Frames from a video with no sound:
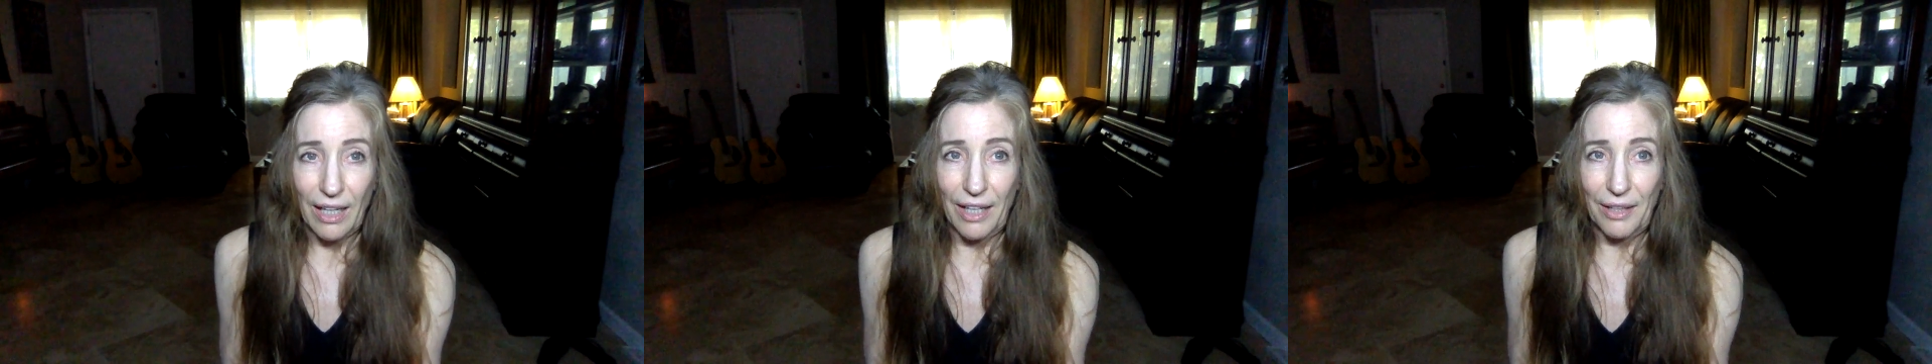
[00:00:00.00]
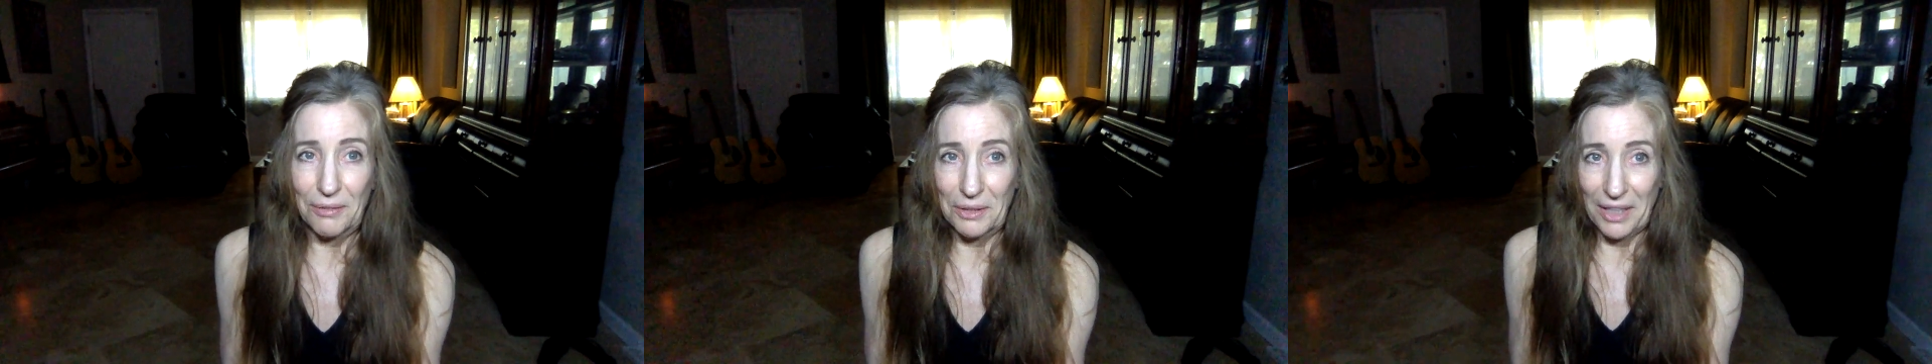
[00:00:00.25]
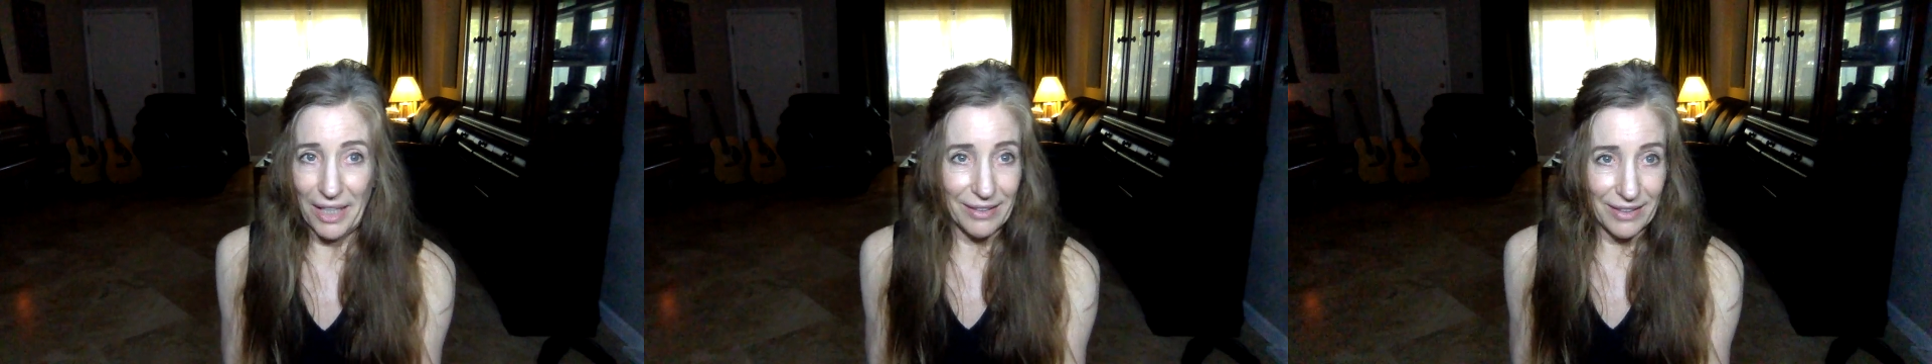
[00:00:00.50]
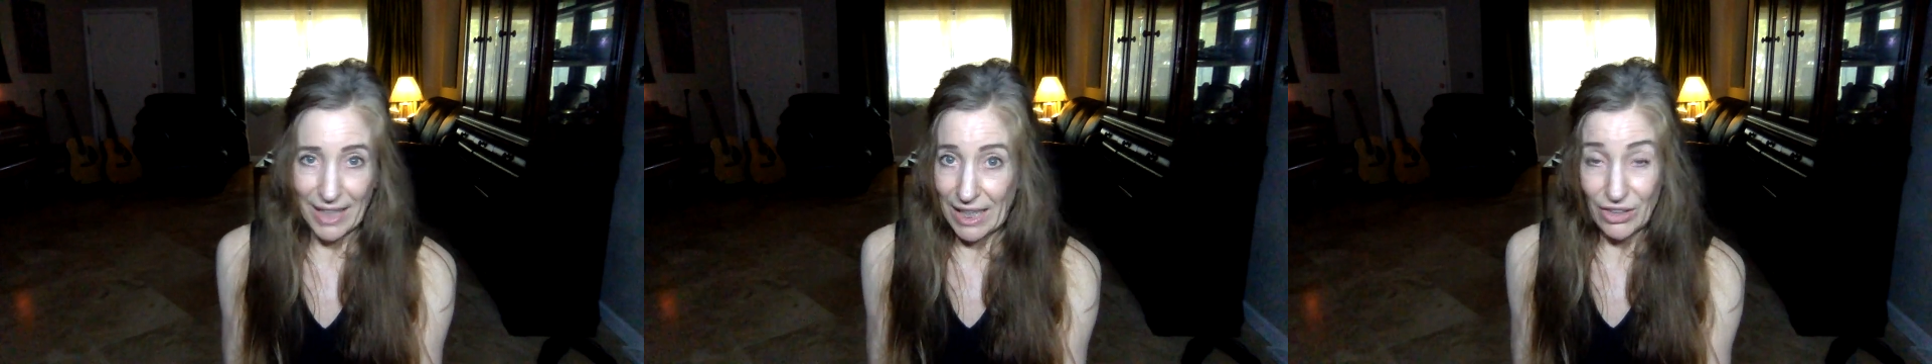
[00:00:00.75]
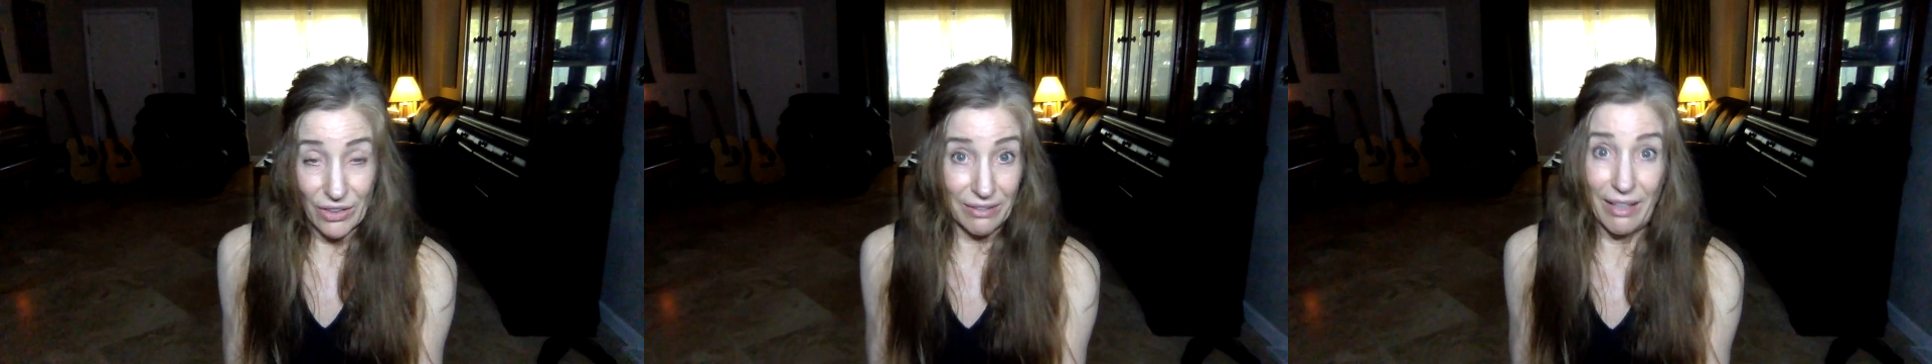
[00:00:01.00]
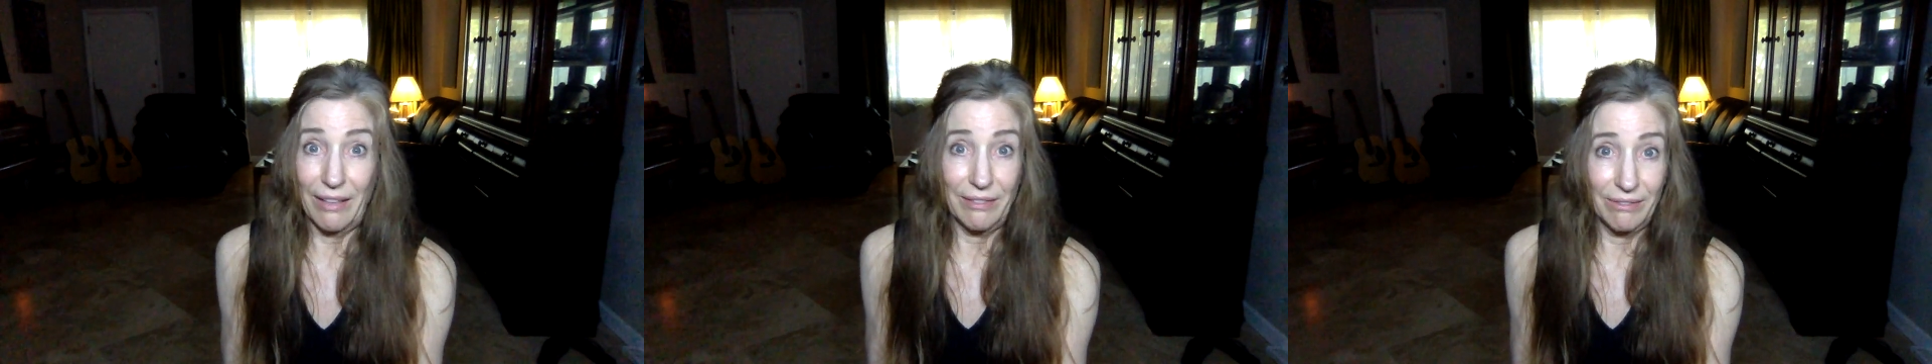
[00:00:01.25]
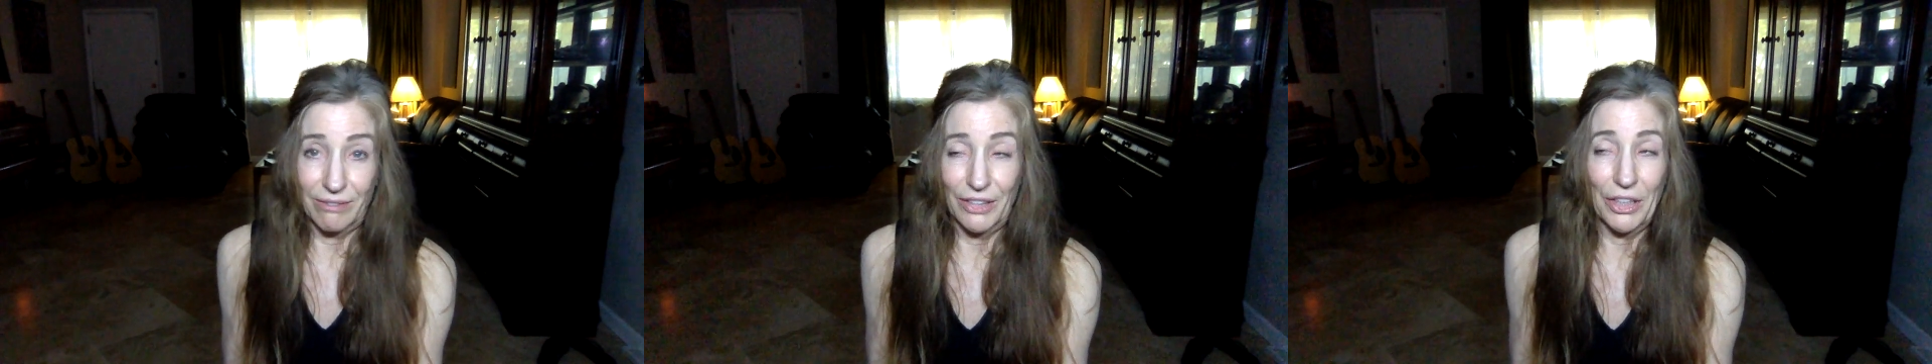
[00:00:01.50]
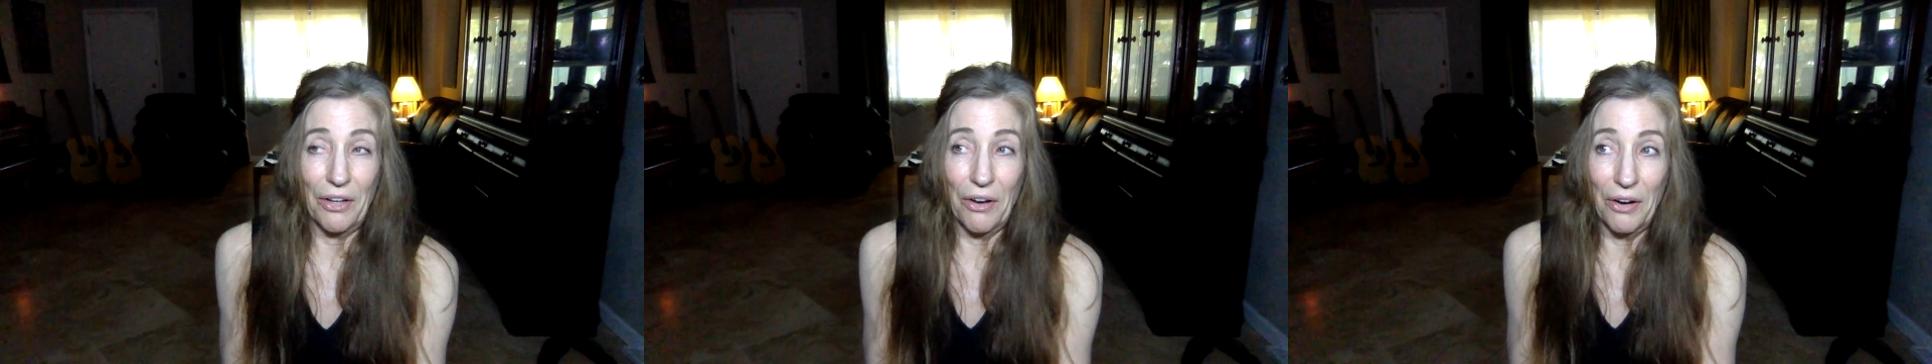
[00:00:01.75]
I realized they just had,
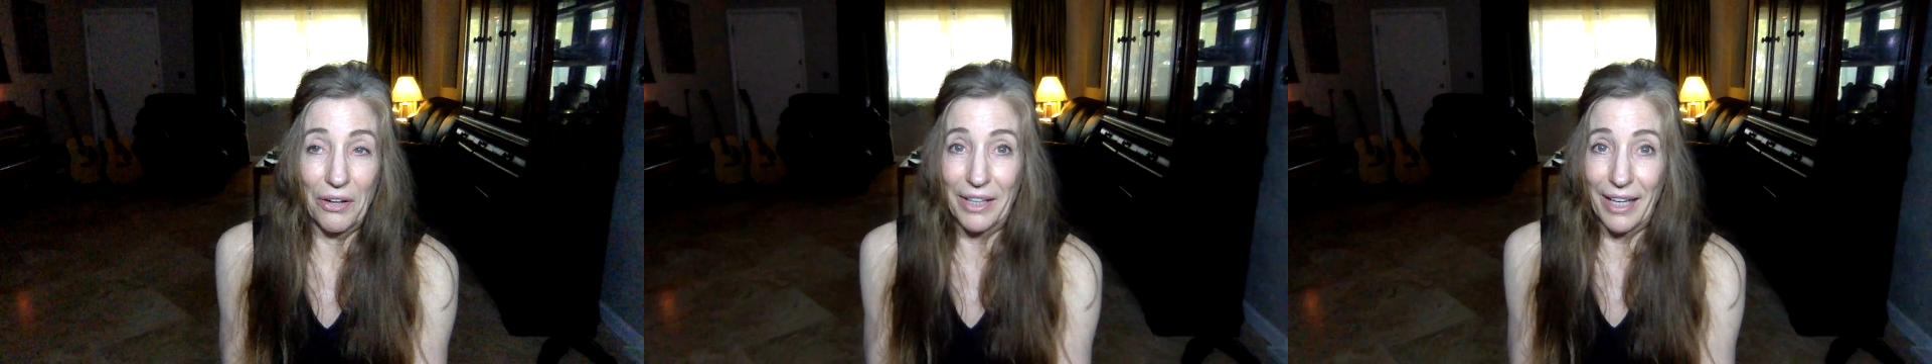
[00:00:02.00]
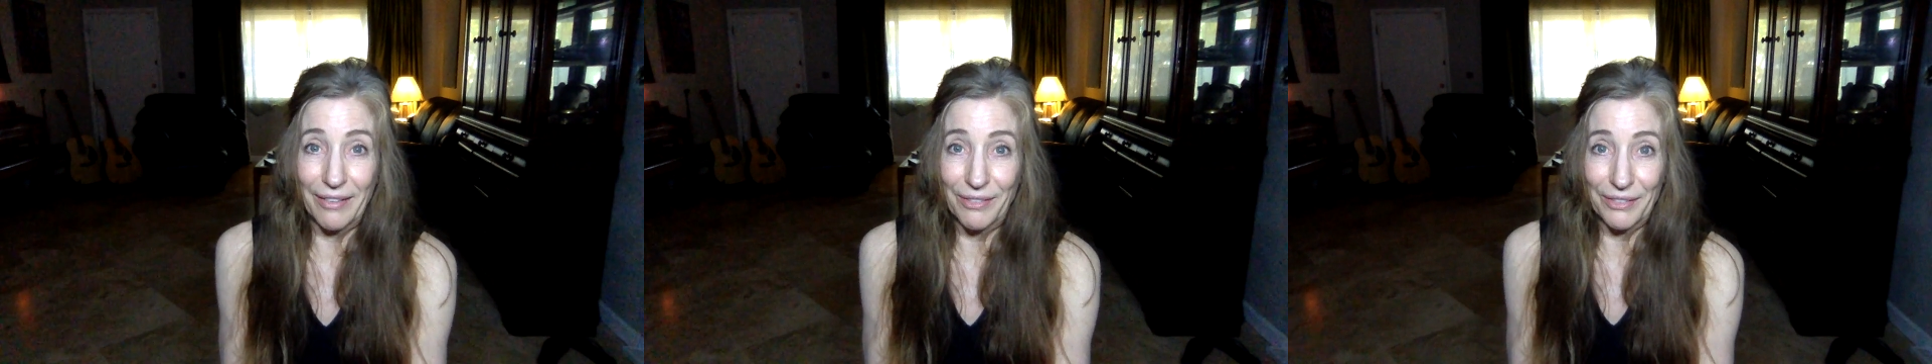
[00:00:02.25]
they